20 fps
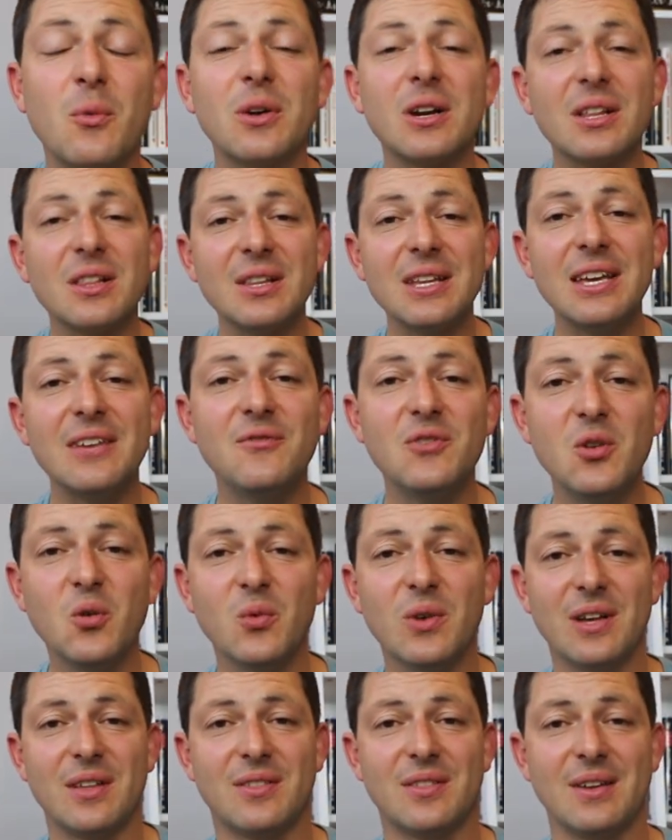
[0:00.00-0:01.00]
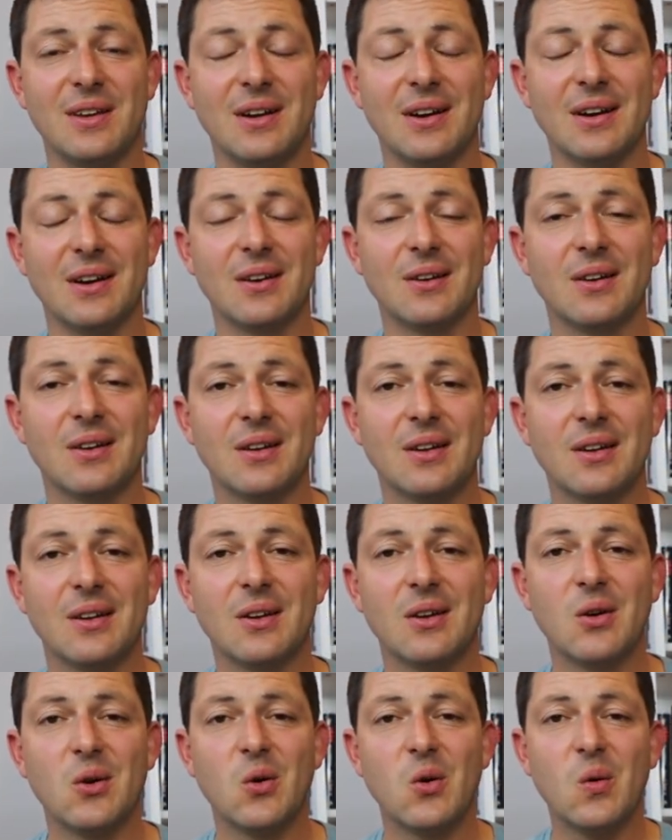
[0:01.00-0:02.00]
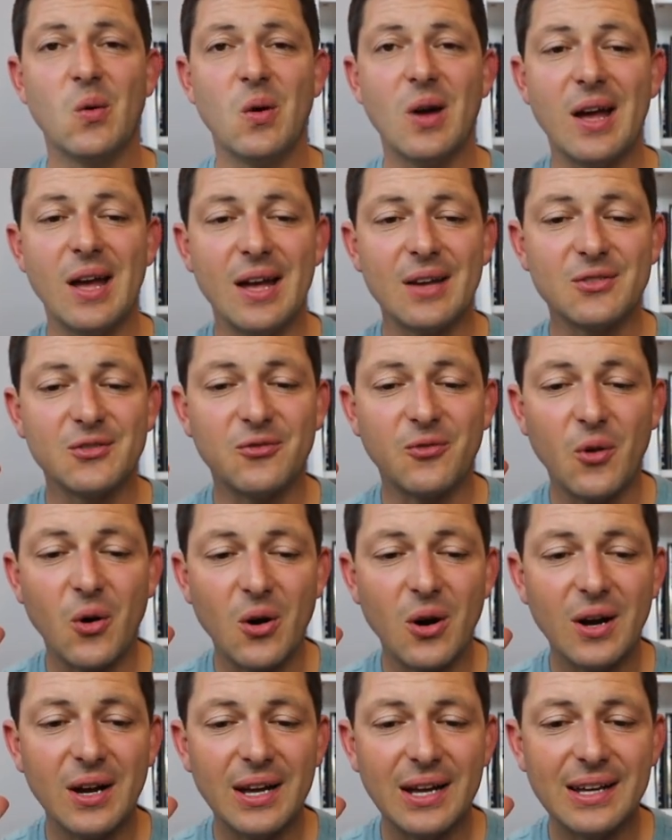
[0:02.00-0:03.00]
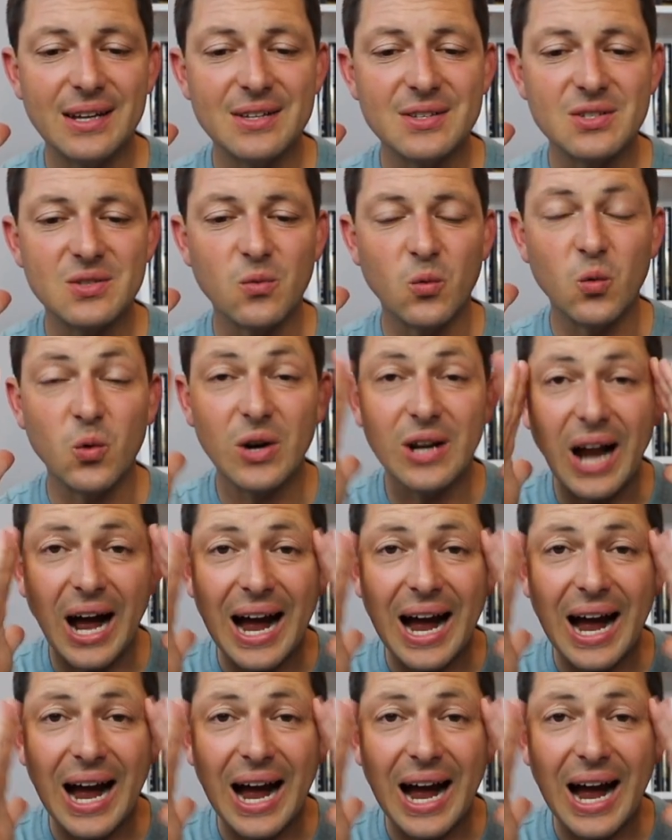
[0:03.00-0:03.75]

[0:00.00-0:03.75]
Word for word: I want to leave you with here, as far as what